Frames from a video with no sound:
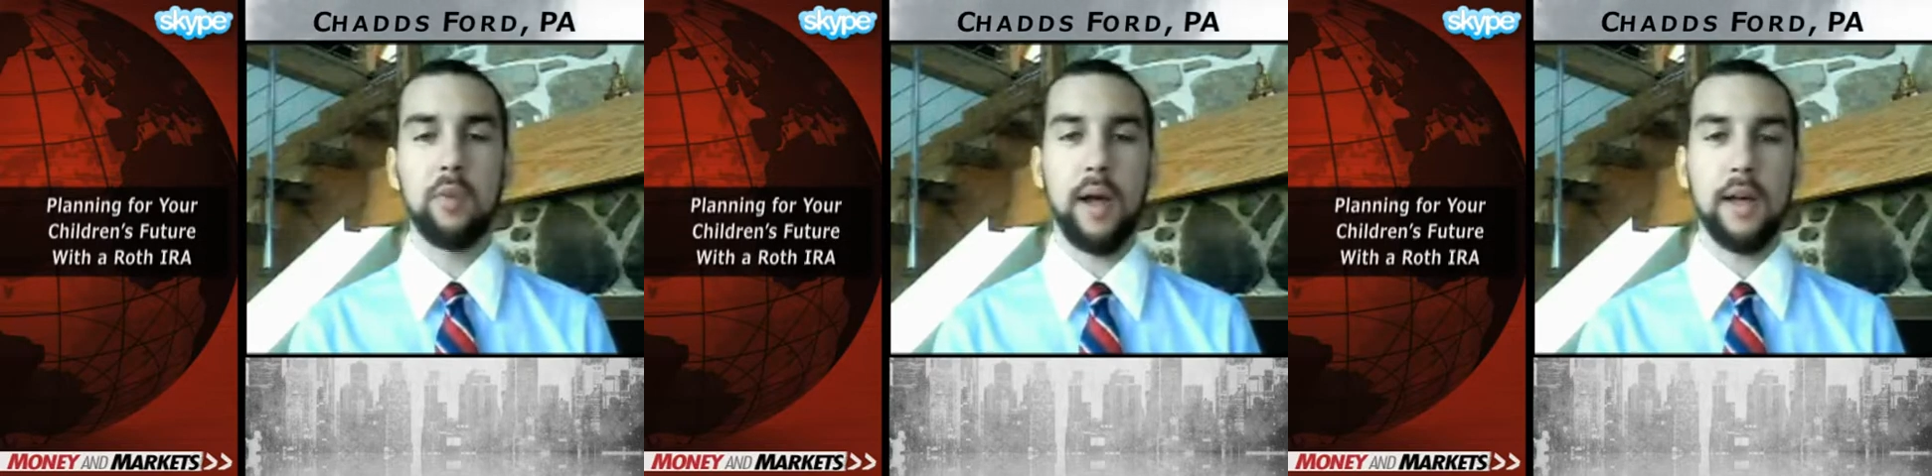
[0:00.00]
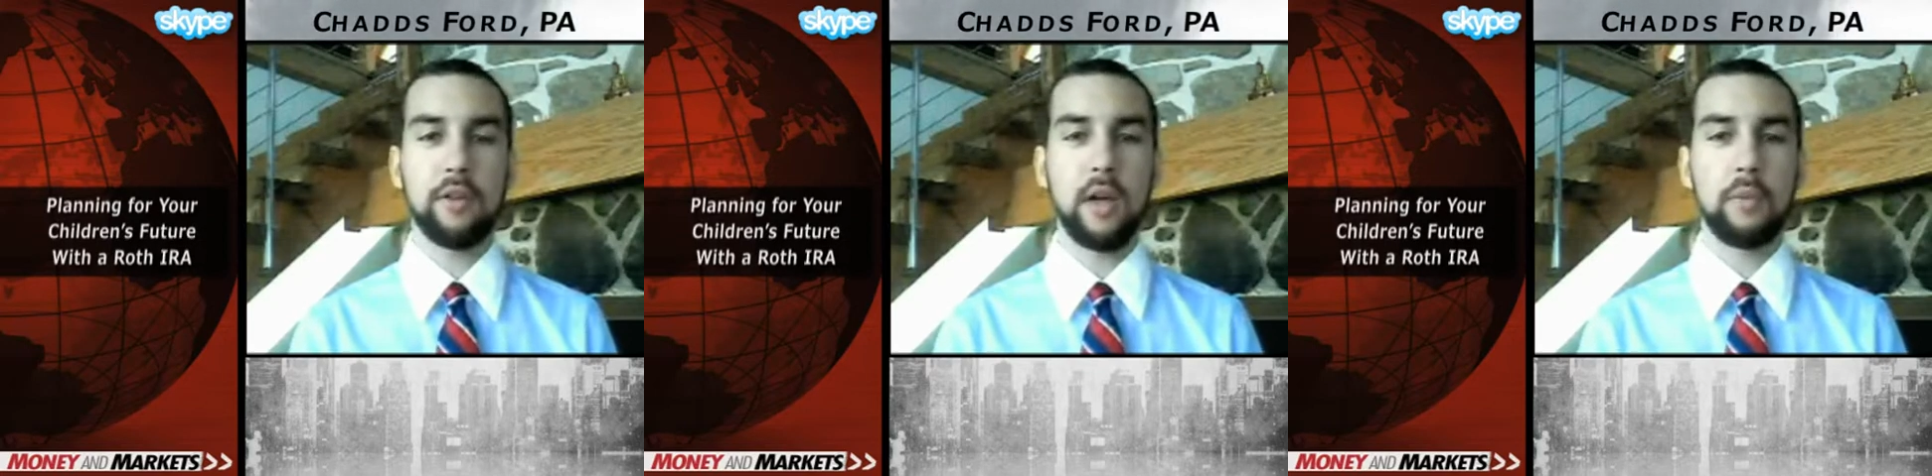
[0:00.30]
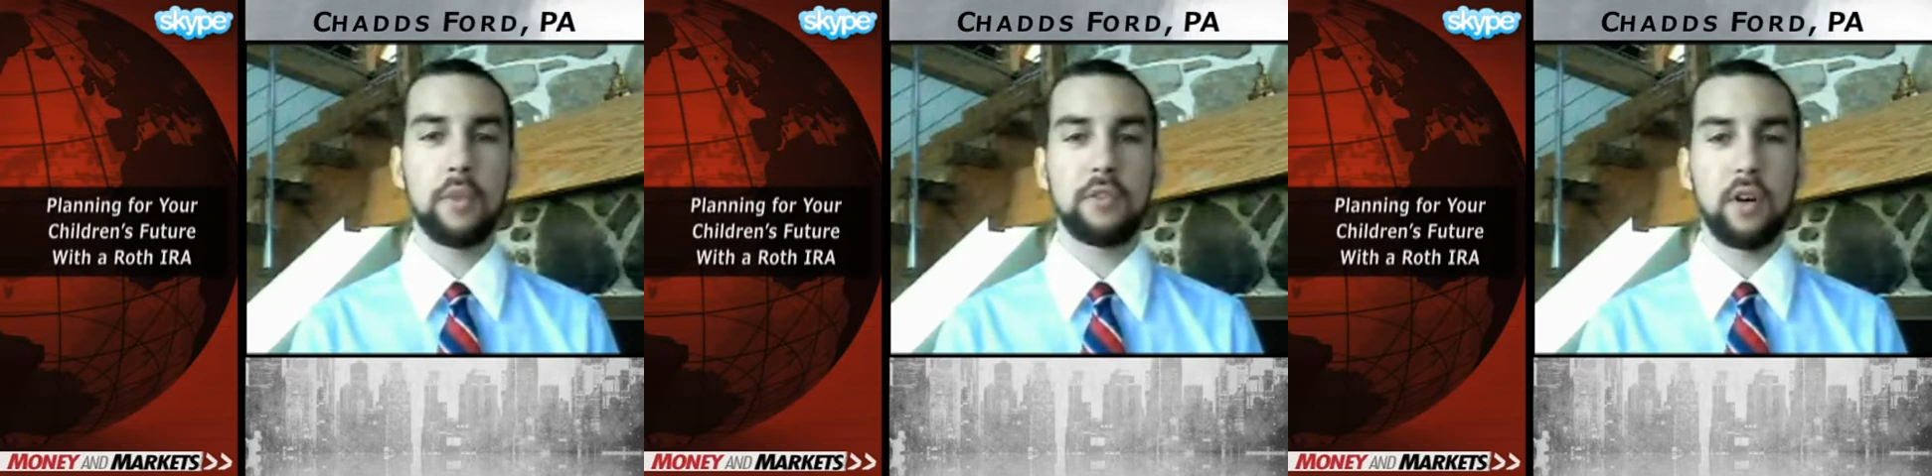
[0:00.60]
rather
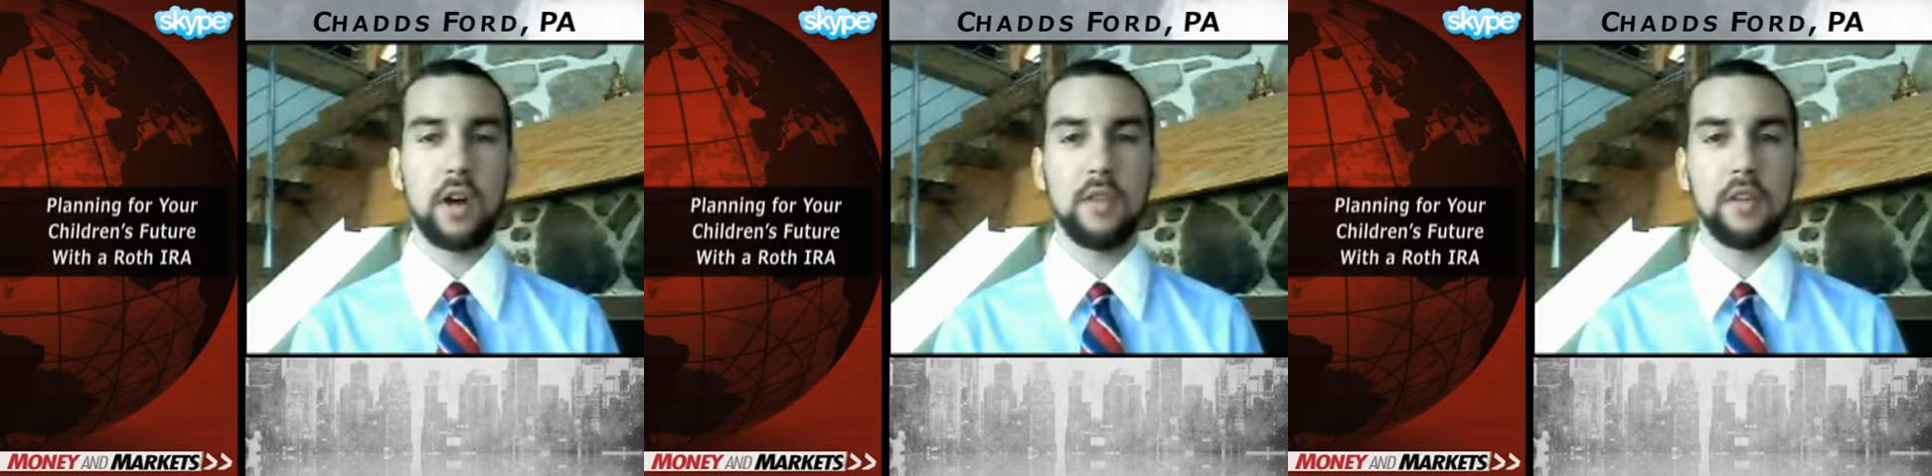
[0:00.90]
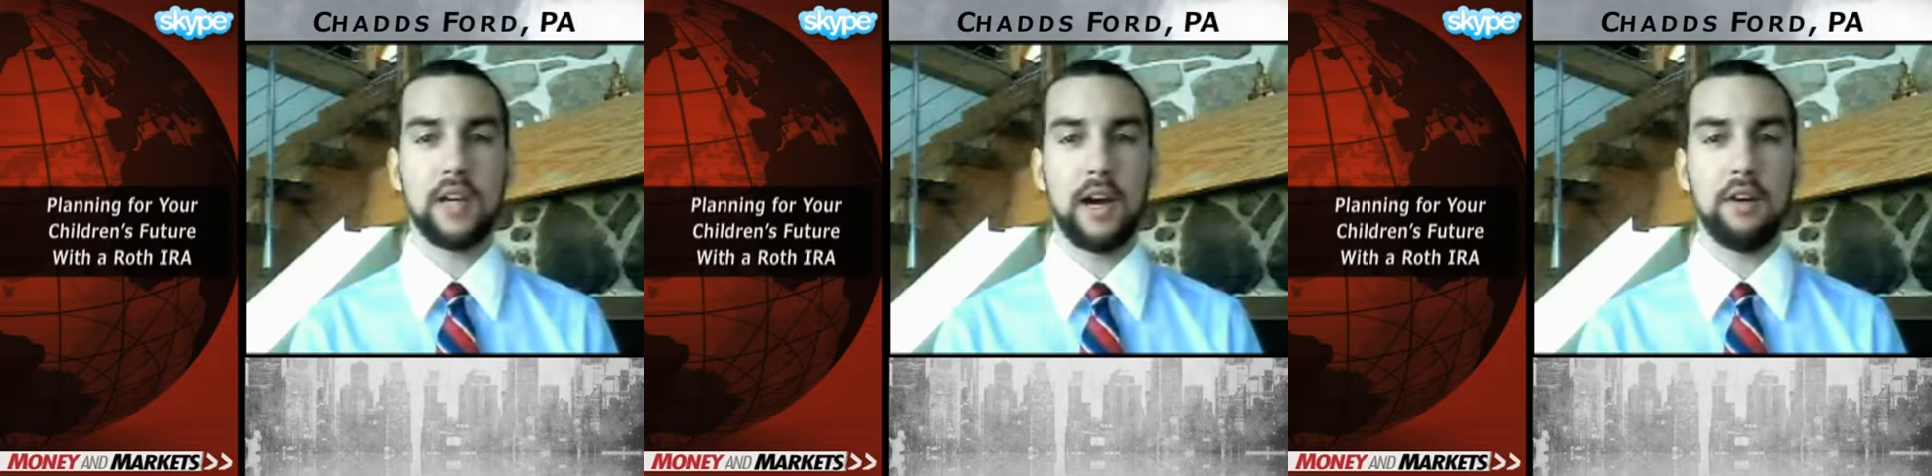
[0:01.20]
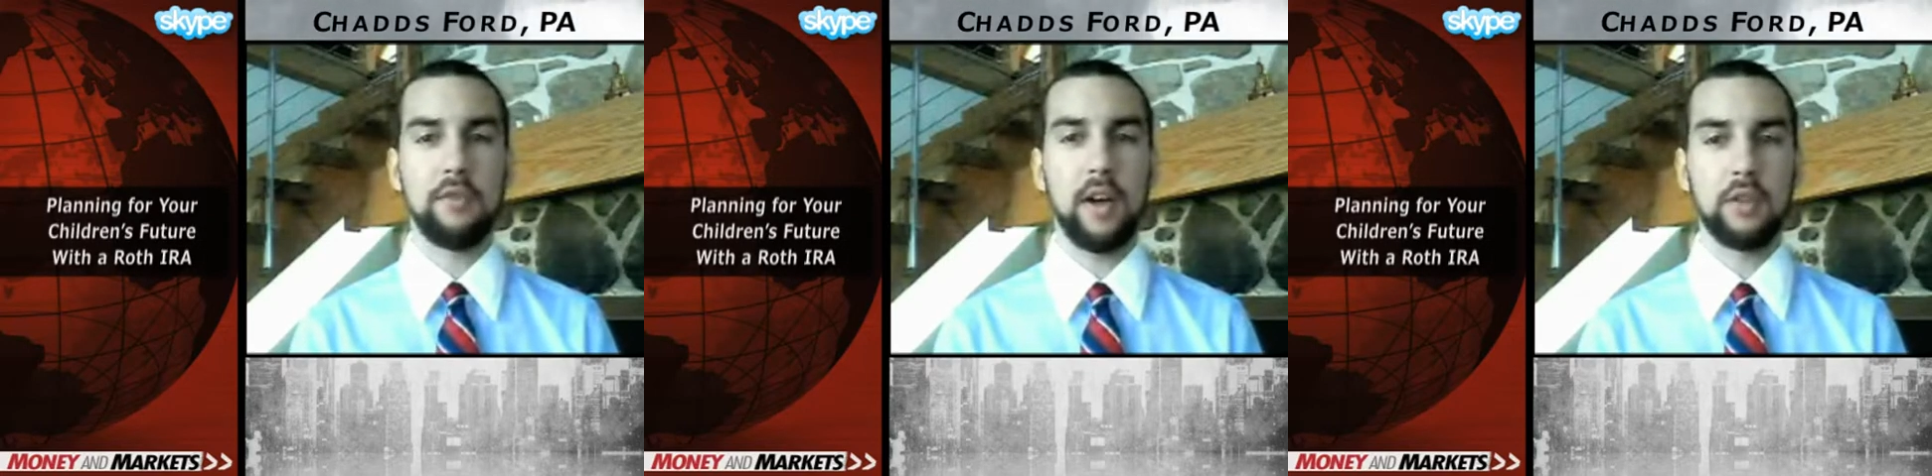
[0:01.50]
than withdrawing the
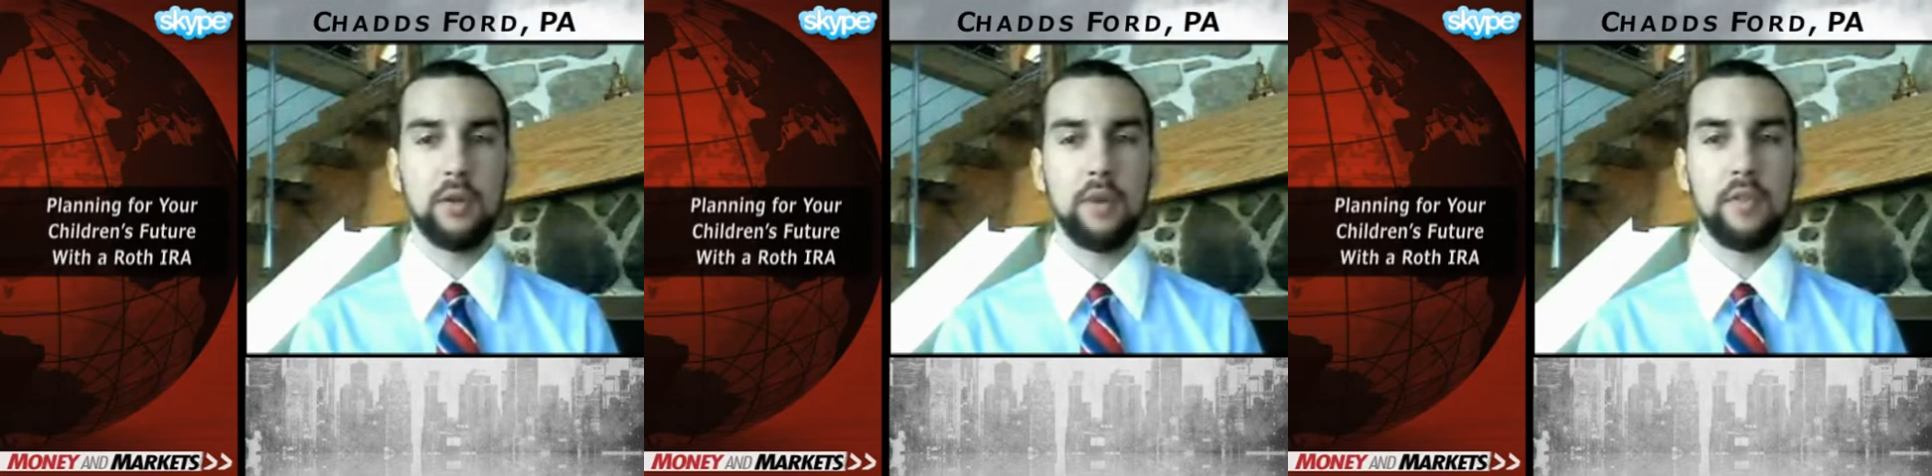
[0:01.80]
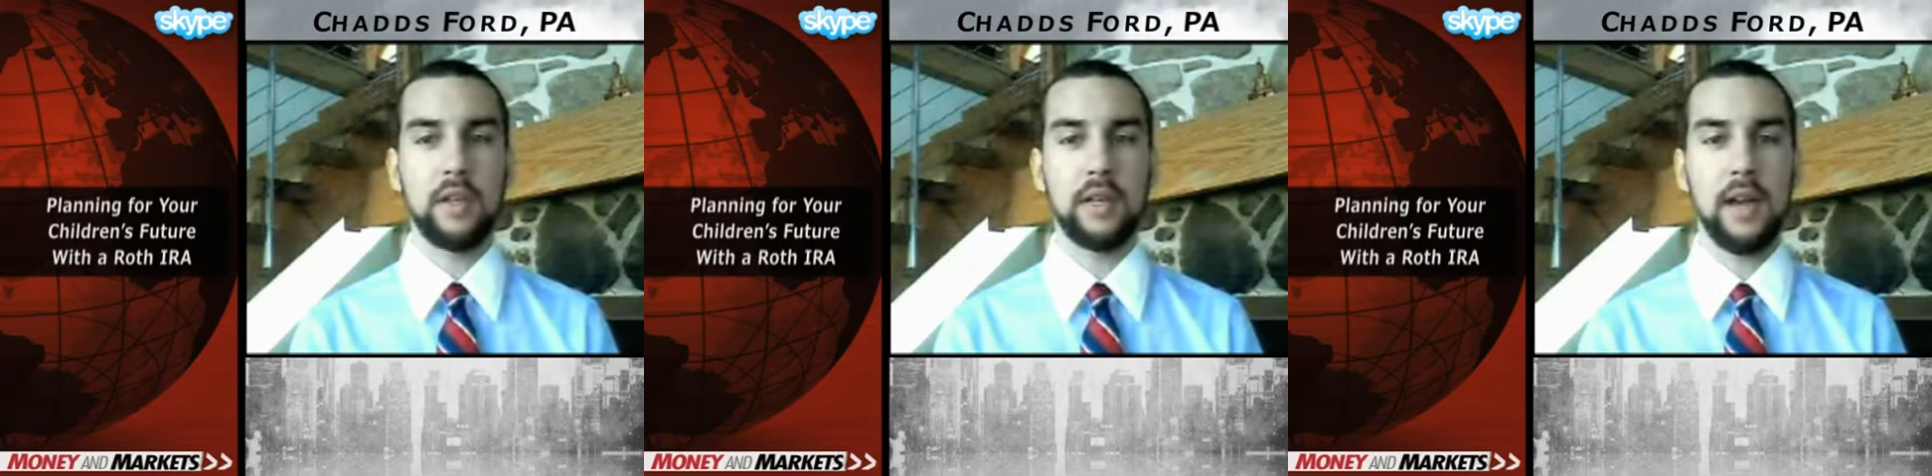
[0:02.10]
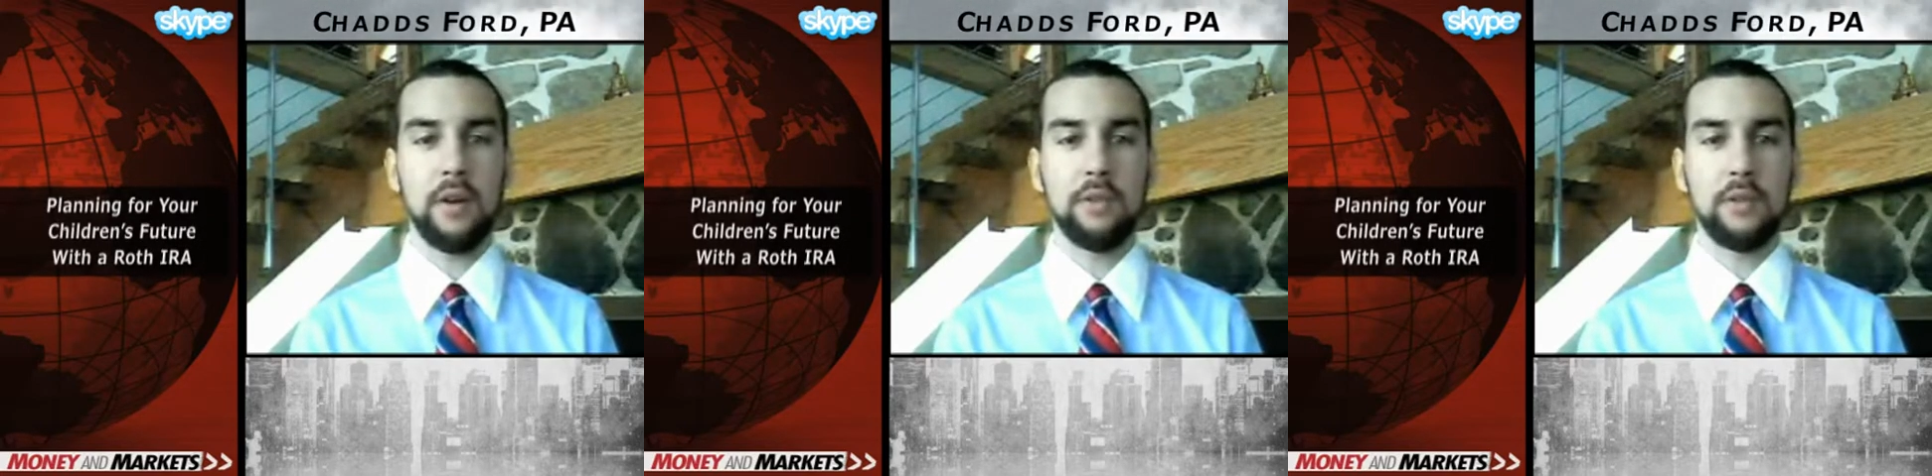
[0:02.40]
entire value of the
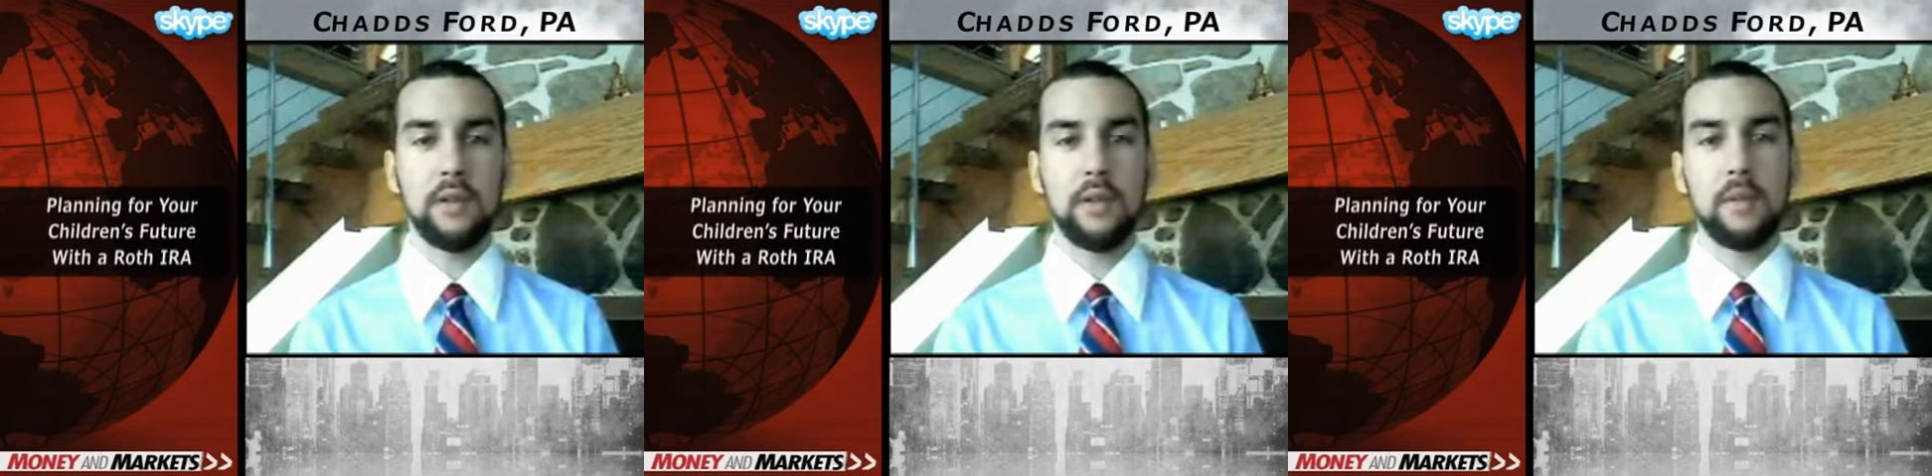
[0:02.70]
account.